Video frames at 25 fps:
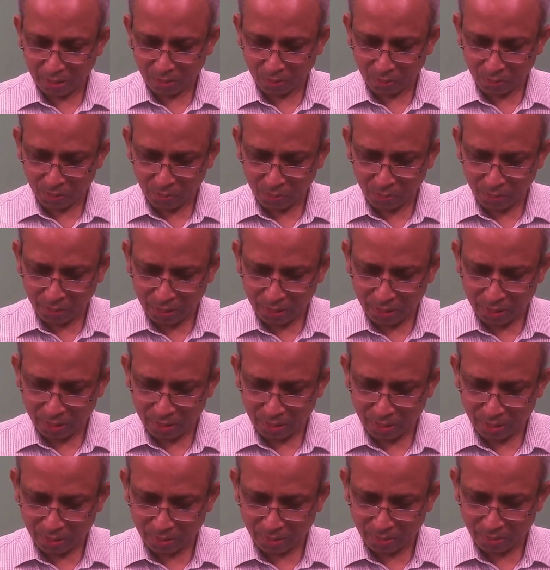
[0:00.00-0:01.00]
We will
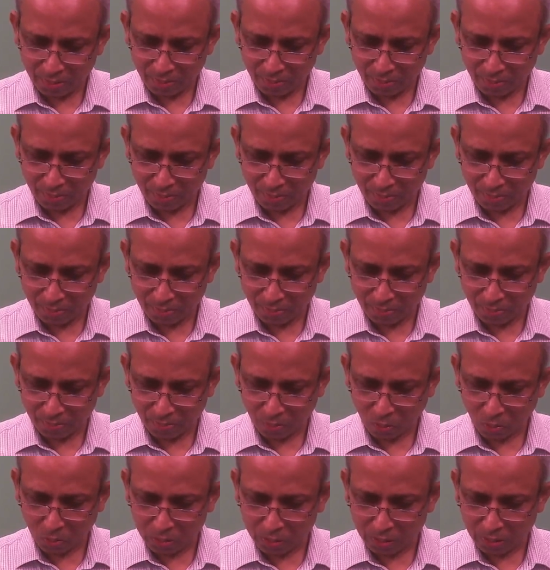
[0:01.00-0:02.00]

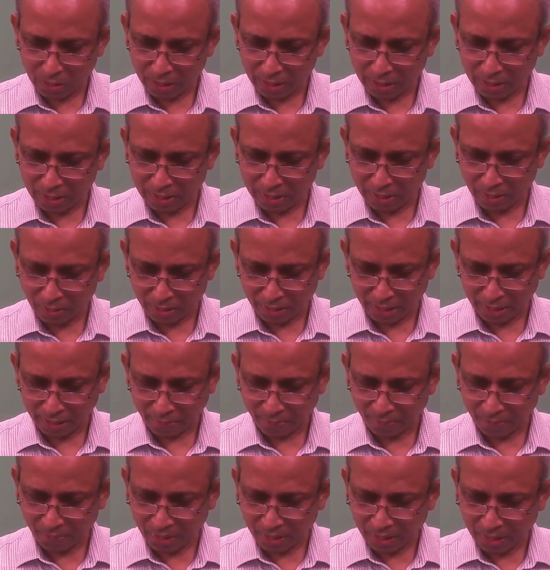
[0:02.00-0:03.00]
post link. Okay,
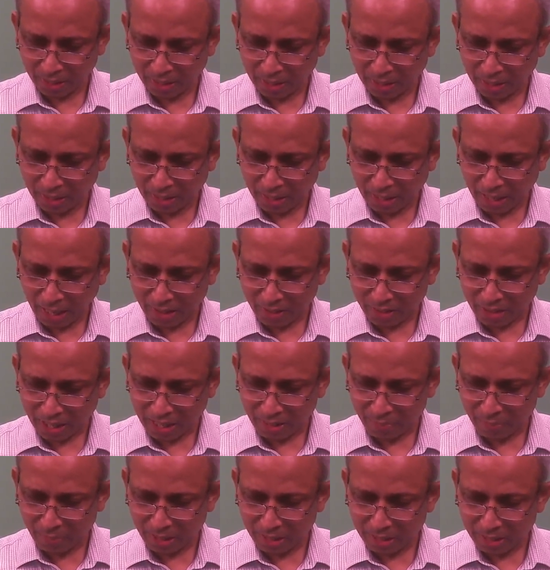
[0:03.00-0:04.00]

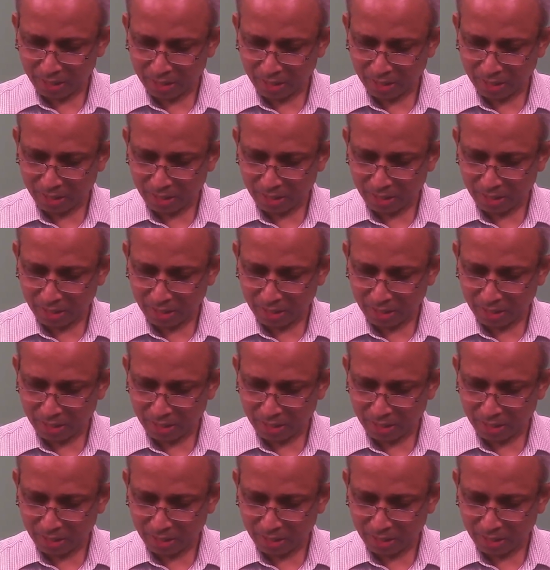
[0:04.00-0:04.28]
assignment